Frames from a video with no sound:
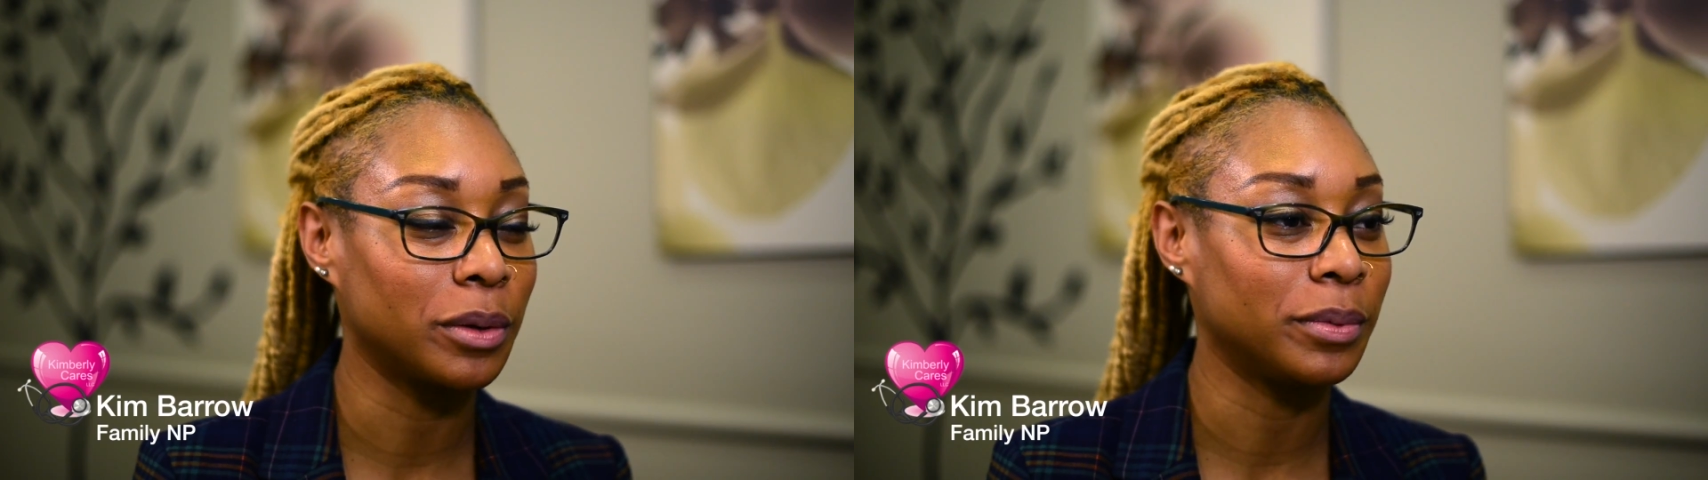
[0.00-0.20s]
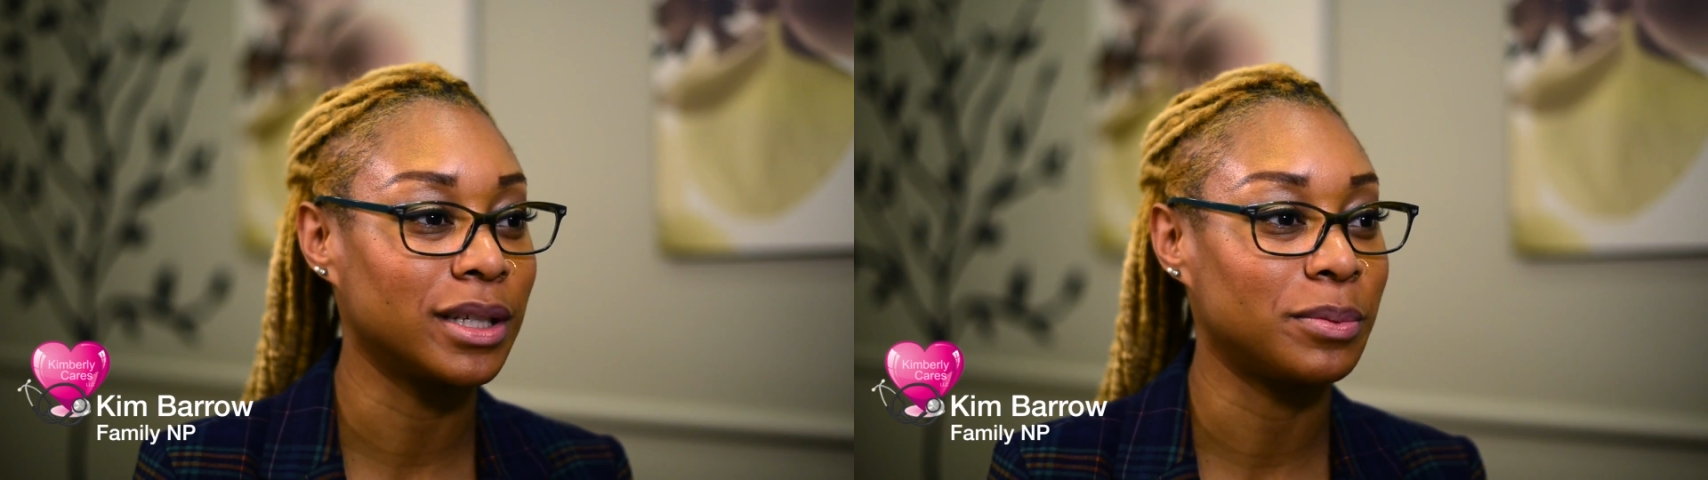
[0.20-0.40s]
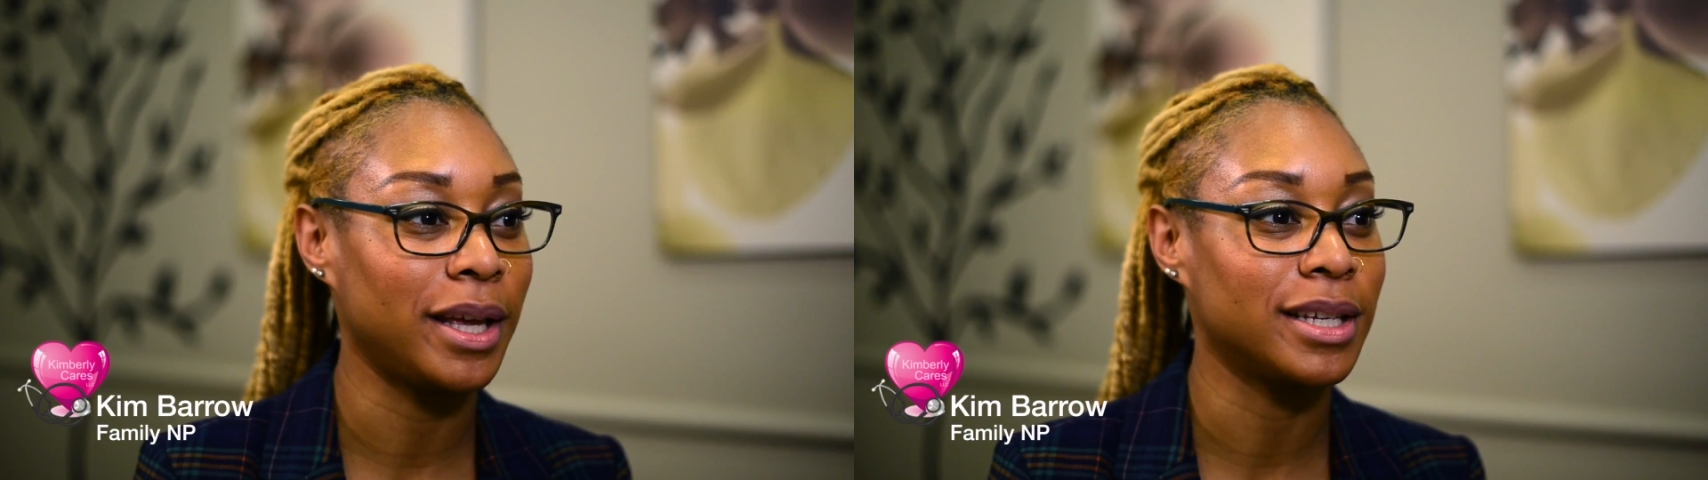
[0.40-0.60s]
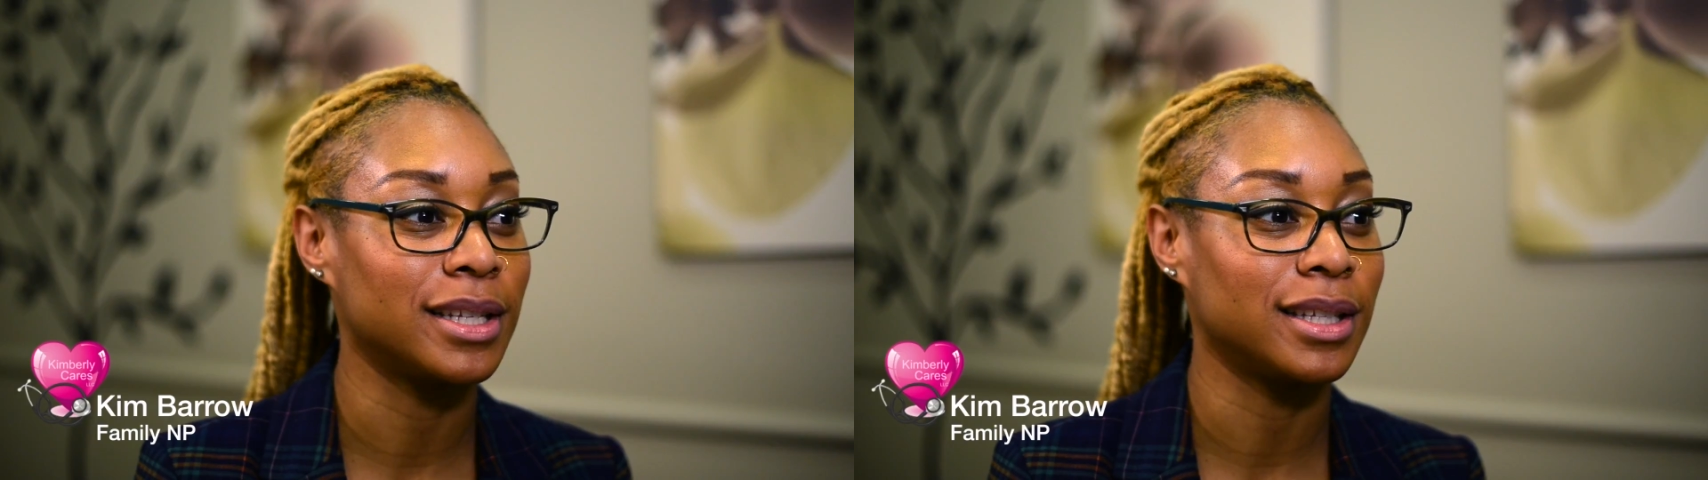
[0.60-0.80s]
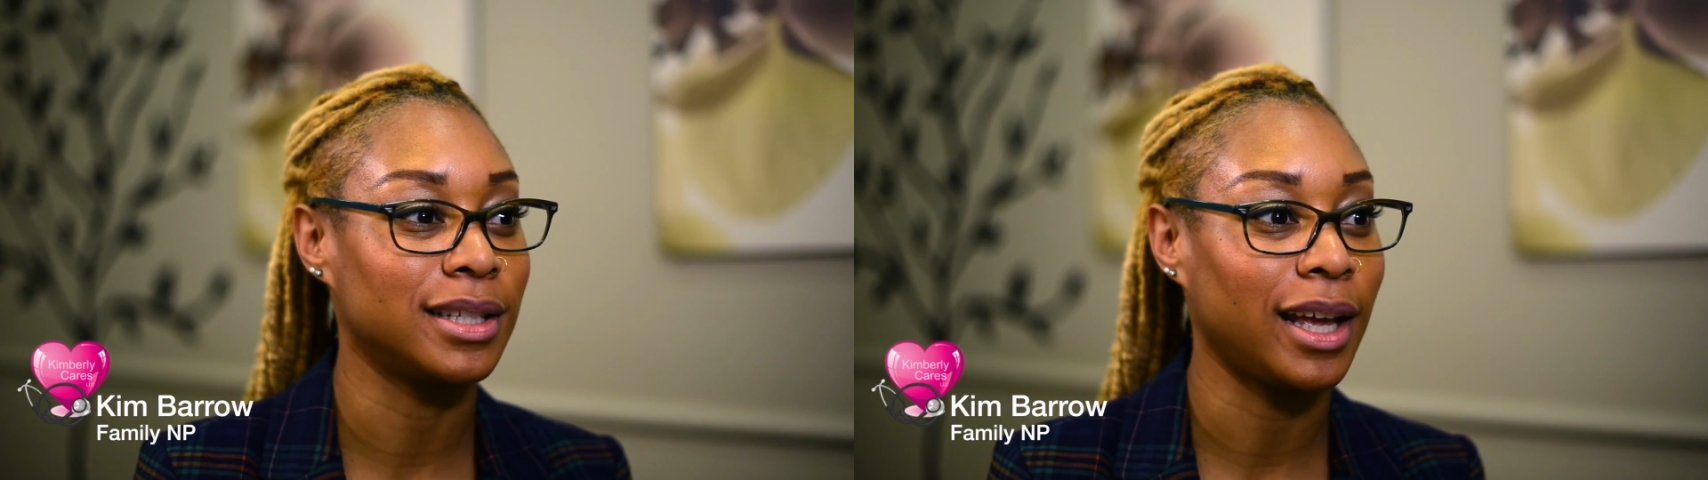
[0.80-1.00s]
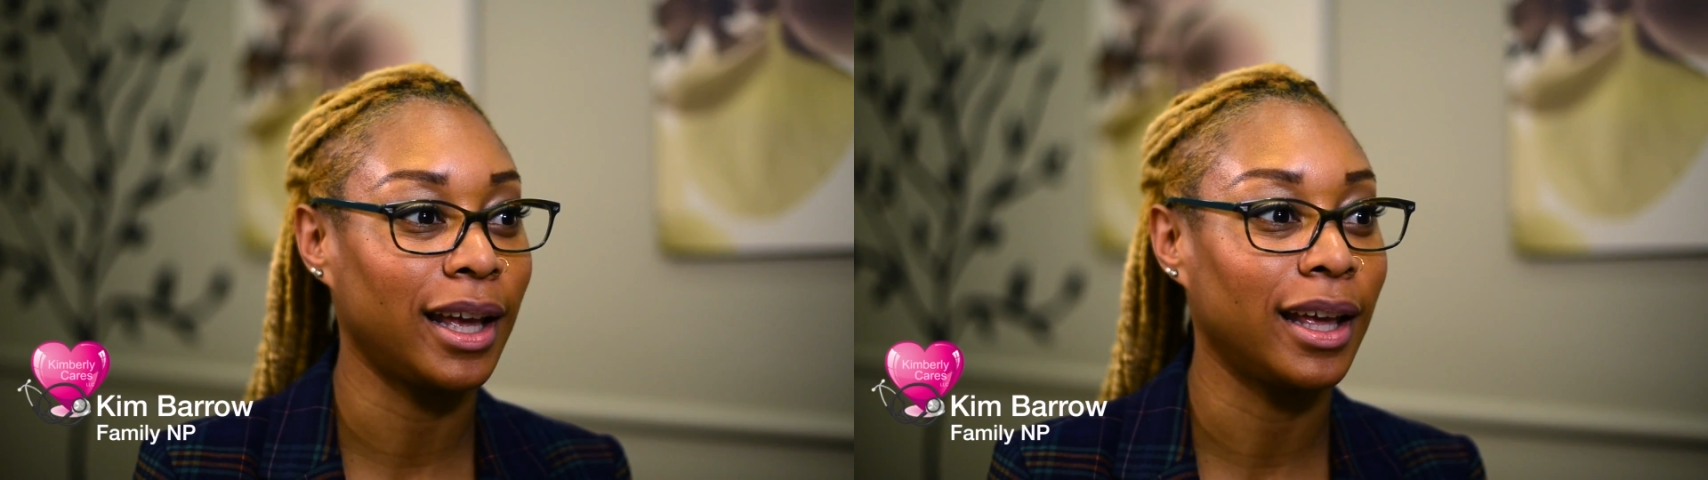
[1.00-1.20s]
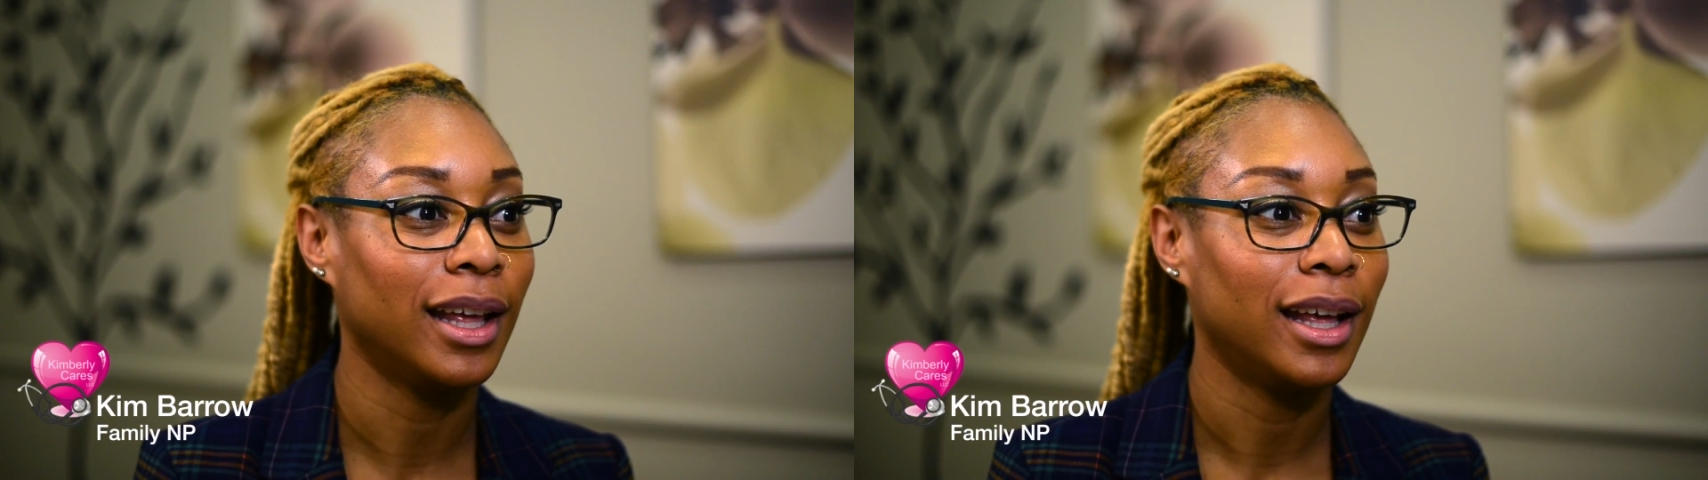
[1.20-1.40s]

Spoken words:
plus patients a day,